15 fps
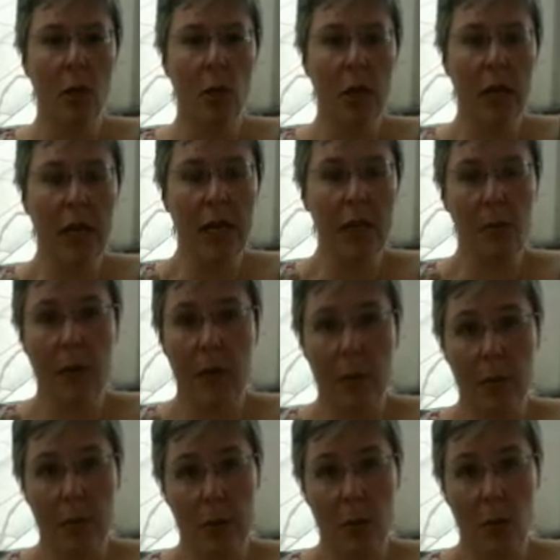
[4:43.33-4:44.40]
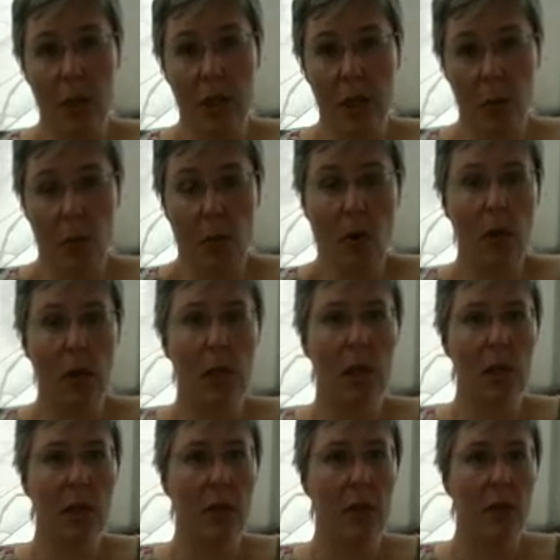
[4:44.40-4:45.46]
We need to be able to
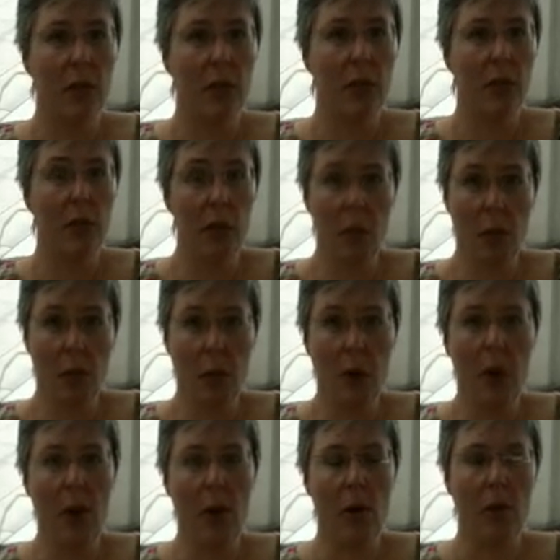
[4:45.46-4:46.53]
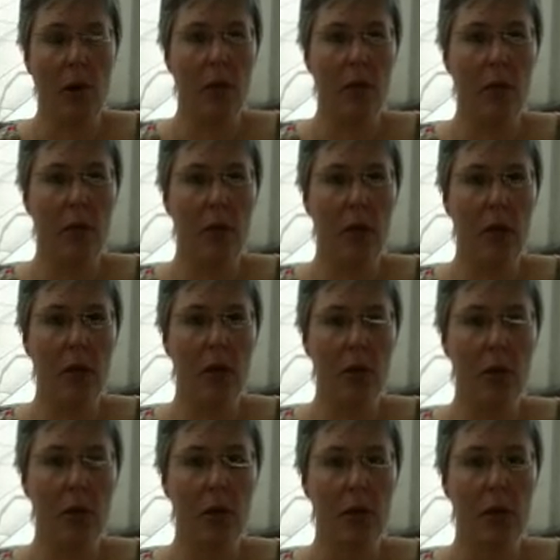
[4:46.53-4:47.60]
exploit the new power of the
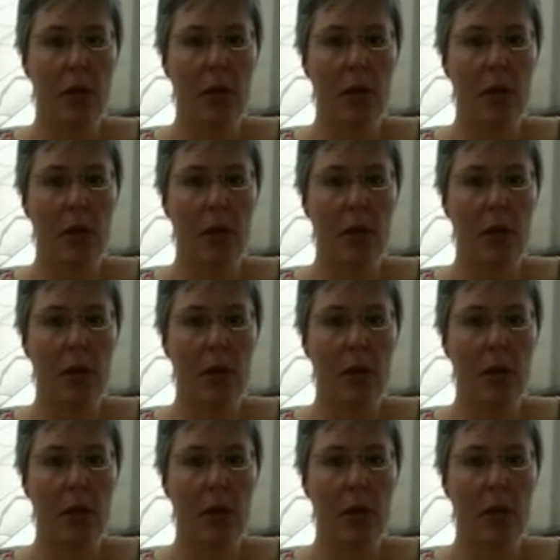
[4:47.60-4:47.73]
arts,